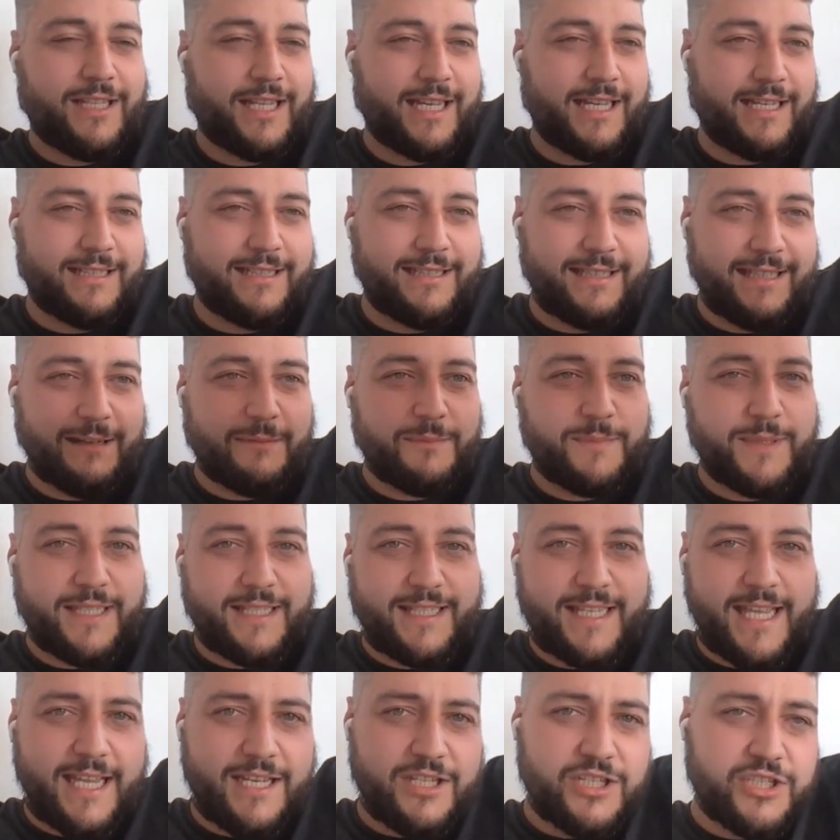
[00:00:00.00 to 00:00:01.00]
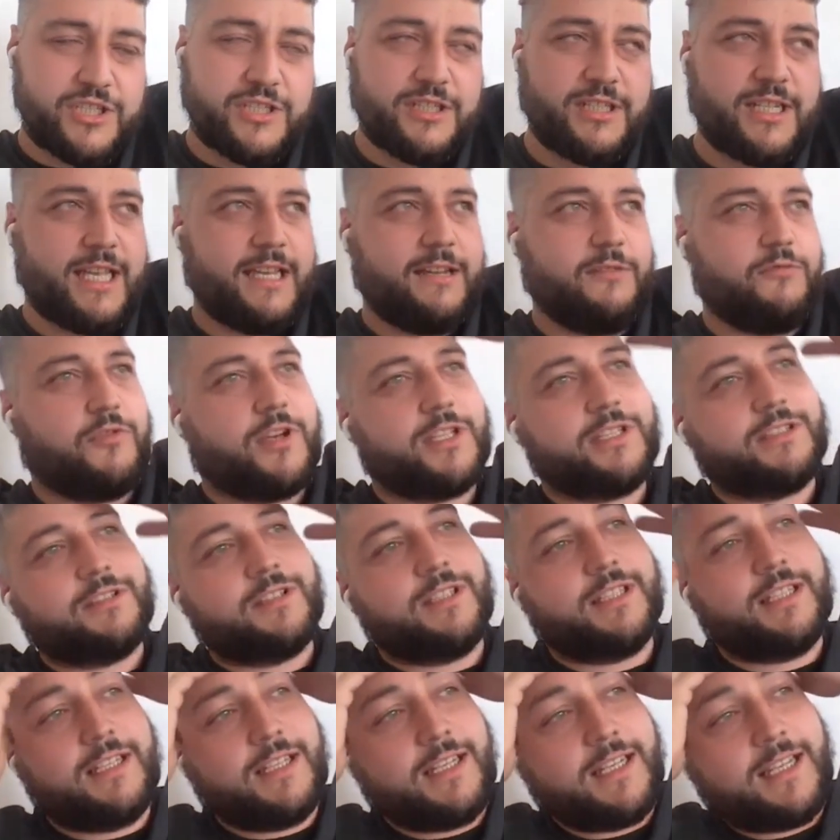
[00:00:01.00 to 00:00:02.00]
Like the application, like what
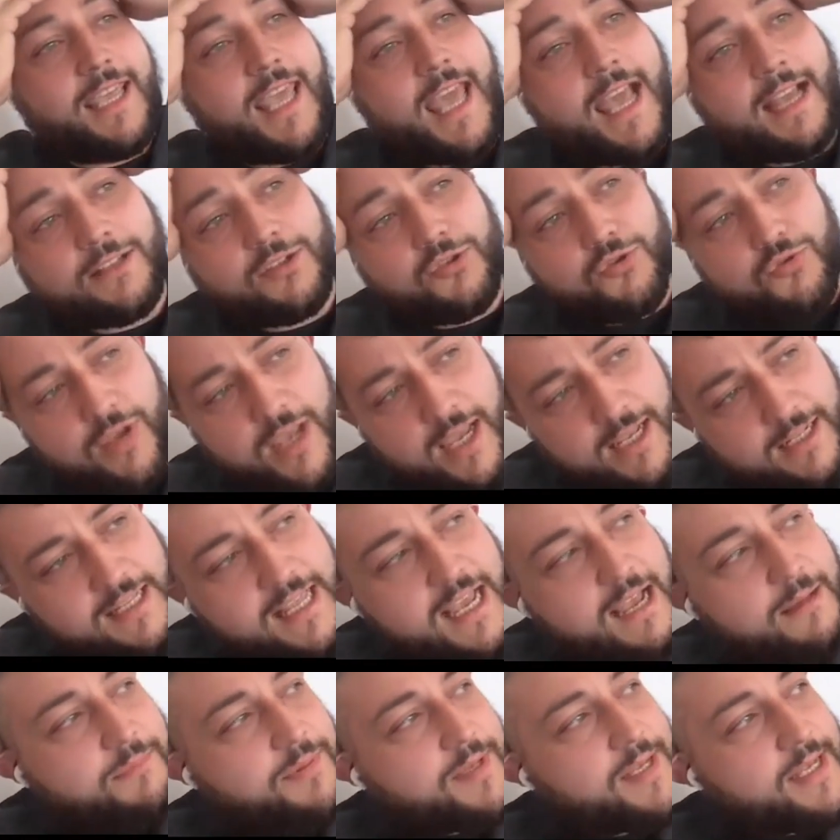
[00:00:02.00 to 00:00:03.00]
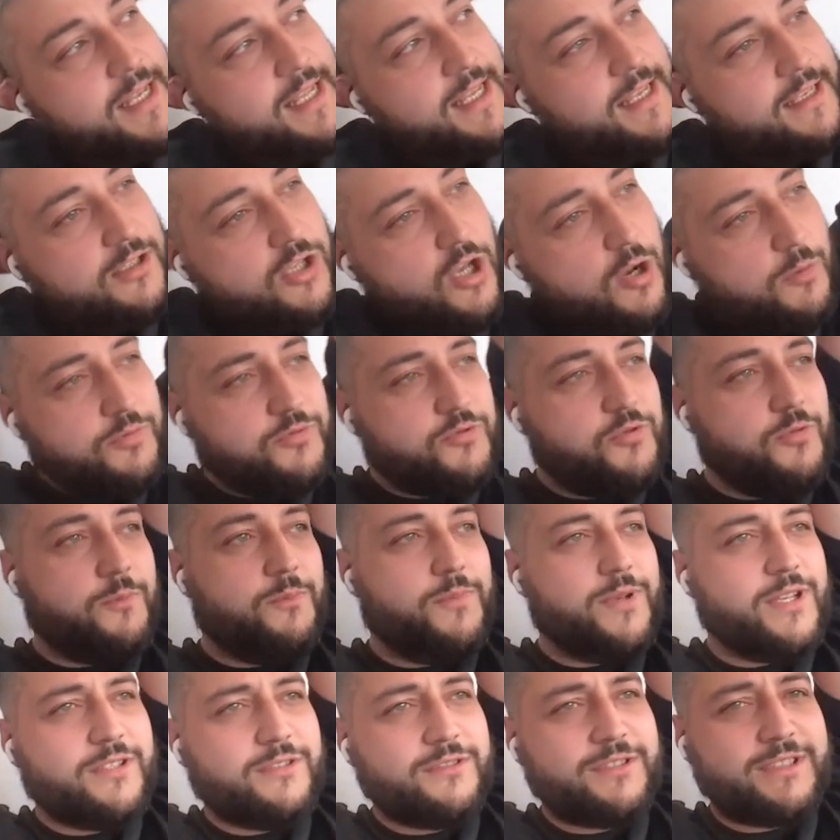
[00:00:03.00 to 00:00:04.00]
a React Create app helps you
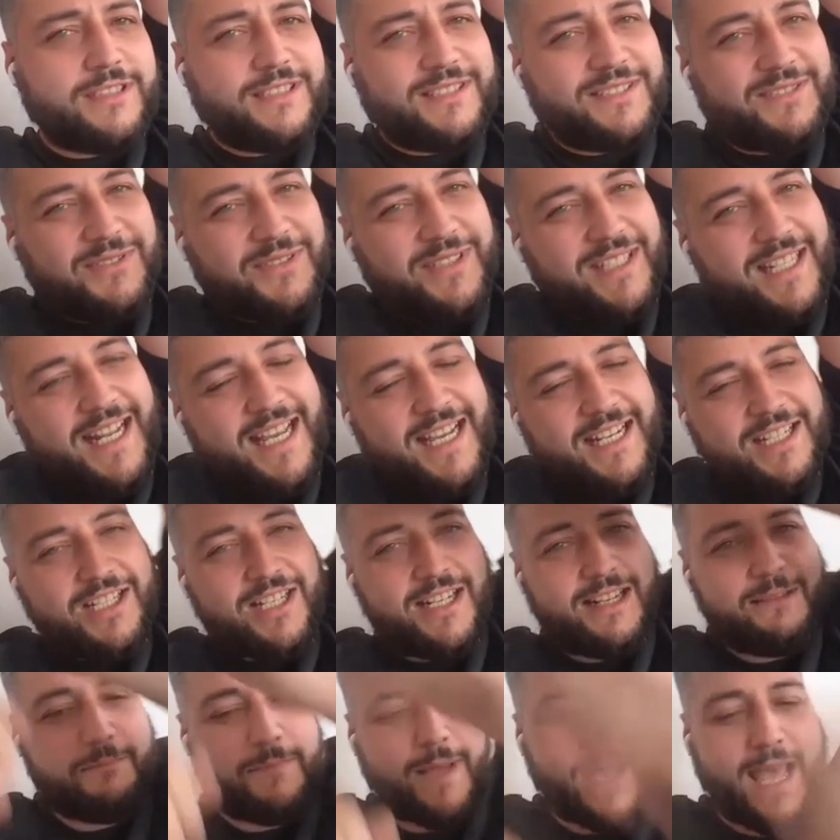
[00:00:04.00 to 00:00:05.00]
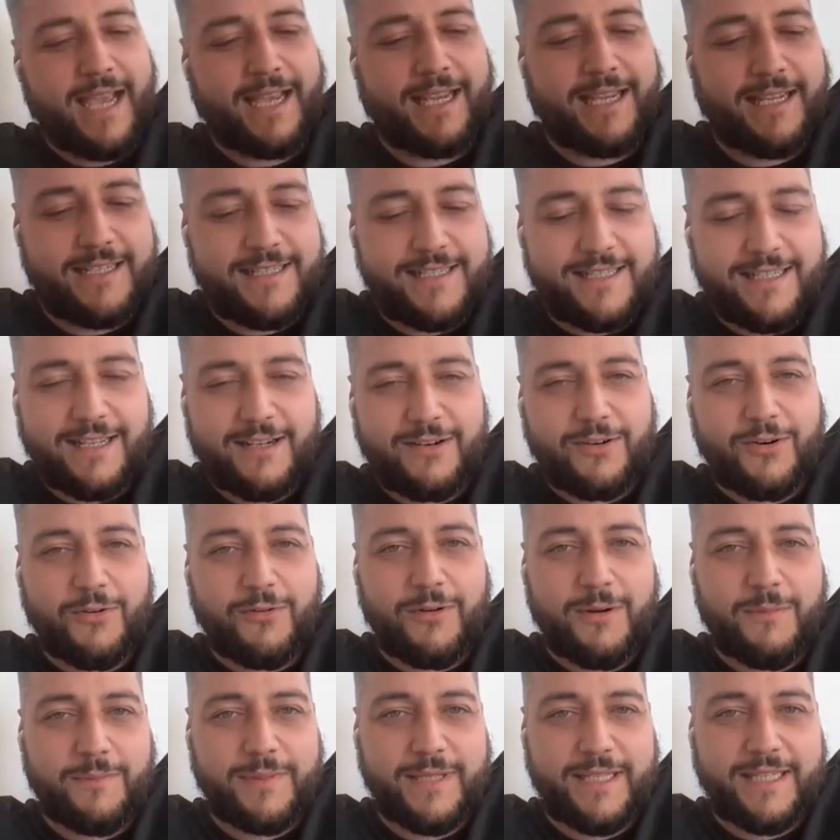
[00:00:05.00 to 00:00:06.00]
build is you can actually package the
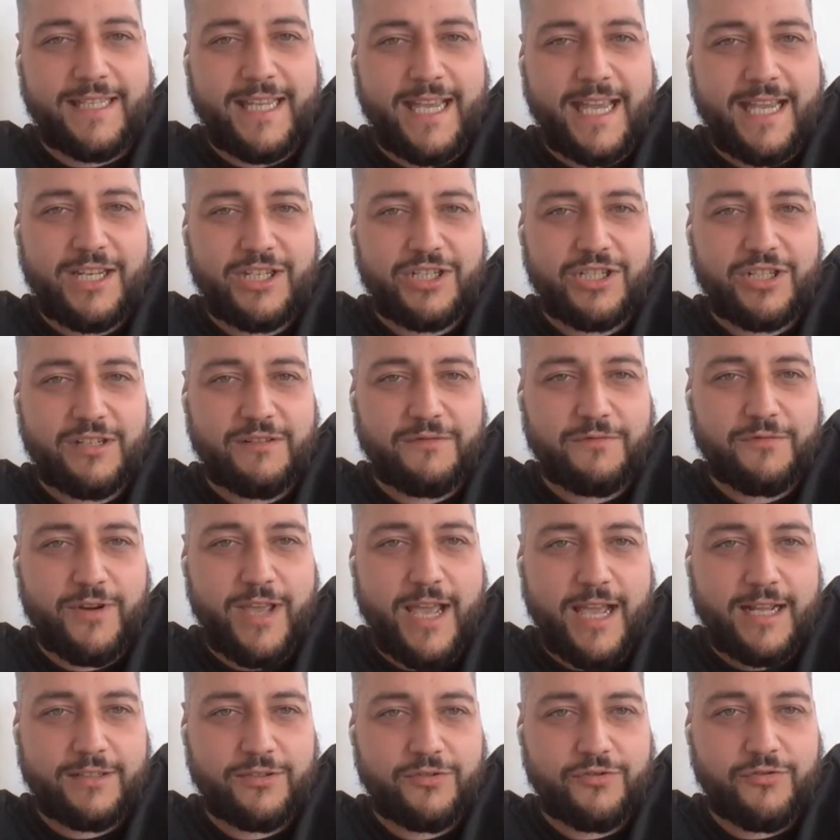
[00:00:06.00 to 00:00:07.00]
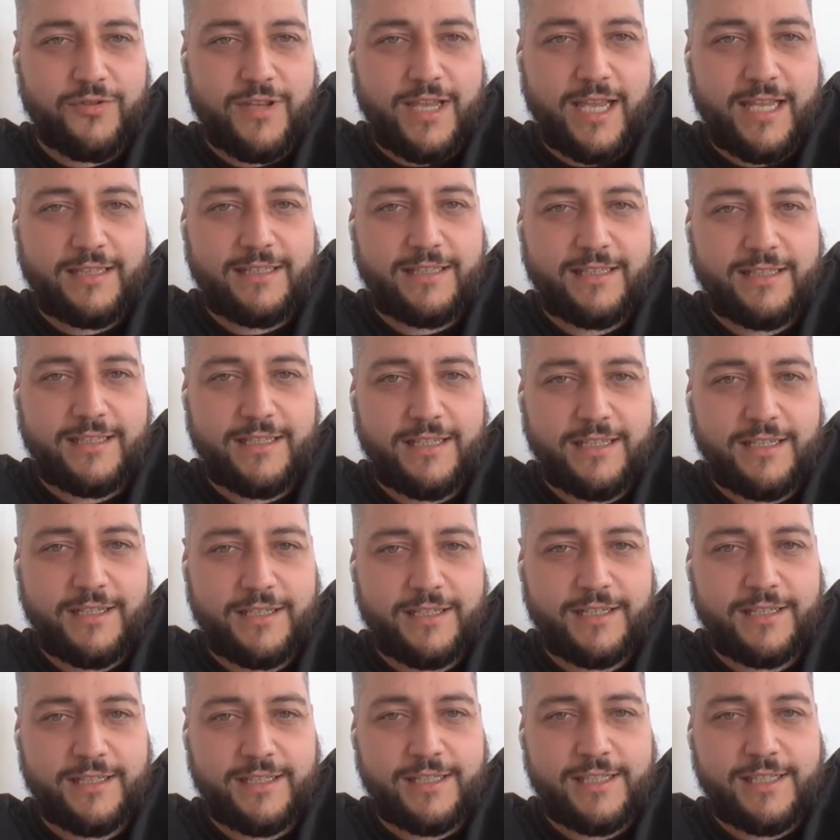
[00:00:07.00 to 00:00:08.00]
whole application of React Create
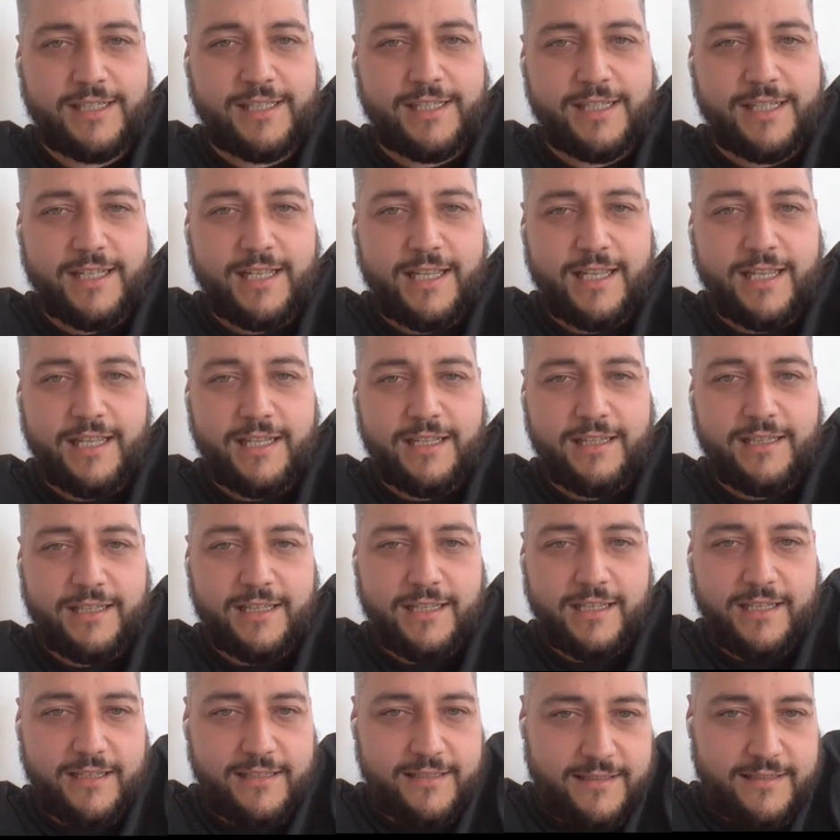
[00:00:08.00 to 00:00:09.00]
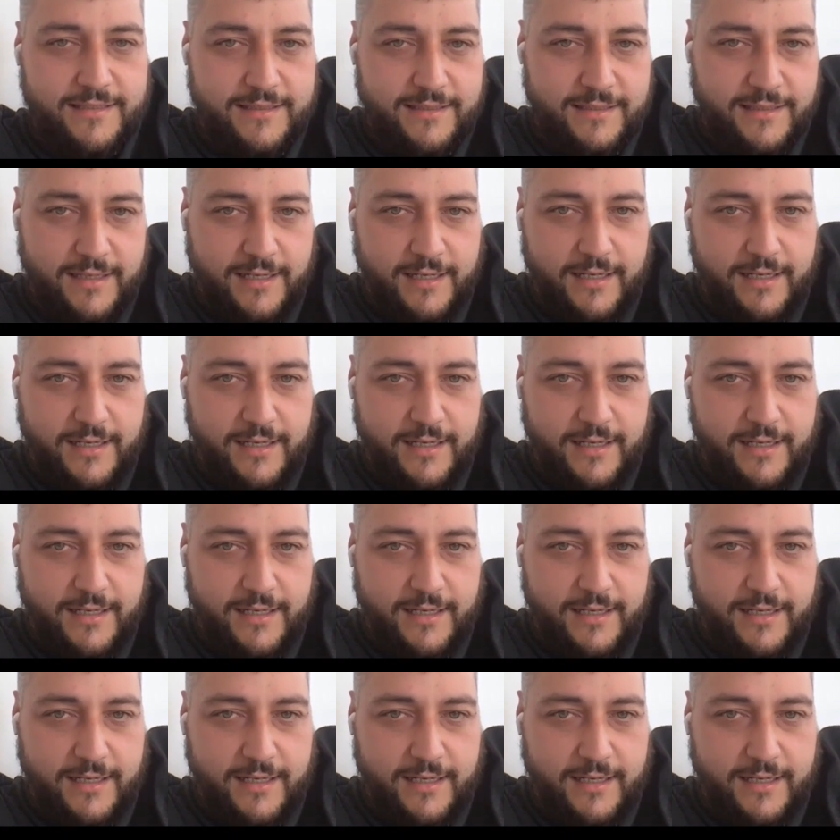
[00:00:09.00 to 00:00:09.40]
here in this